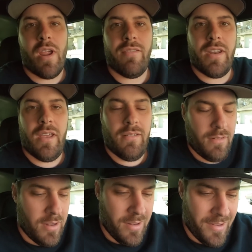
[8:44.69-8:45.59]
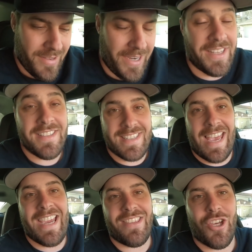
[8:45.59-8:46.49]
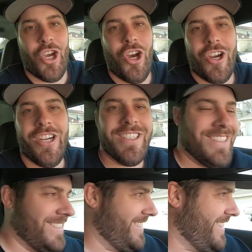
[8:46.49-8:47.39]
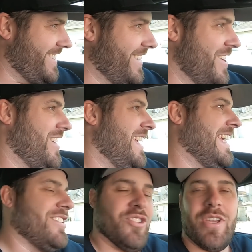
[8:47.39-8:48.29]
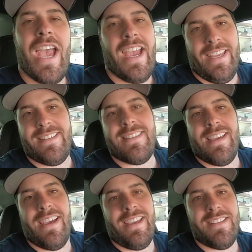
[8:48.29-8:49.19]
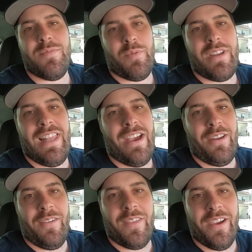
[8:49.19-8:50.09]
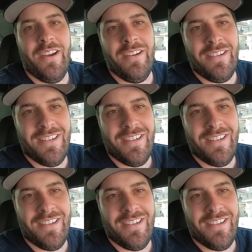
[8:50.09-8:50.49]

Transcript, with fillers: revving it inside the car. So yeah, it's uh, it's pretty loud out there.